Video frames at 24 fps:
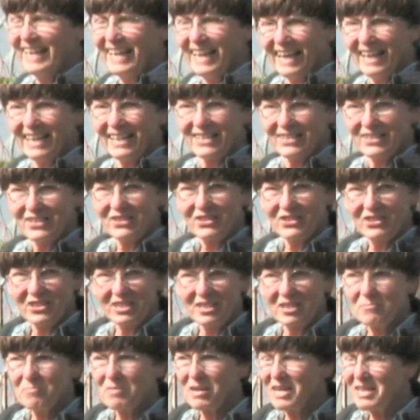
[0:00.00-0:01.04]
and it's
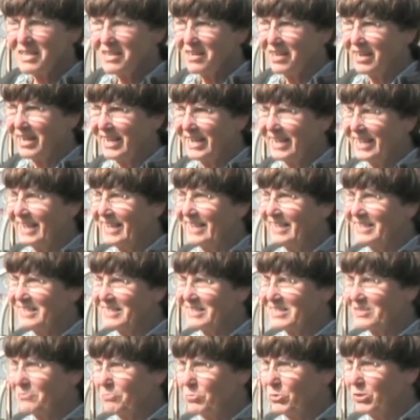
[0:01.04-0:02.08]
30 by 90, and
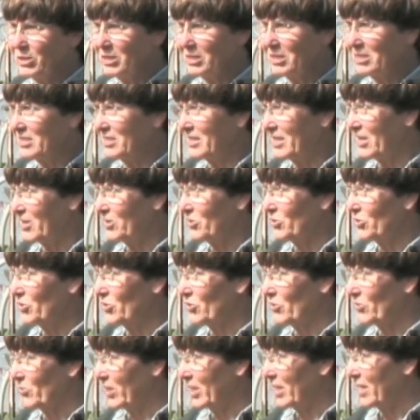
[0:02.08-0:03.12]
it's a pretty standard
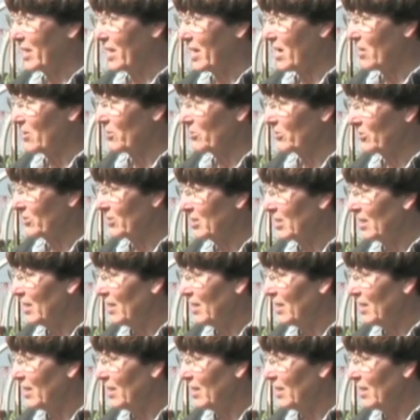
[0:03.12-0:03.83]
greenhouse.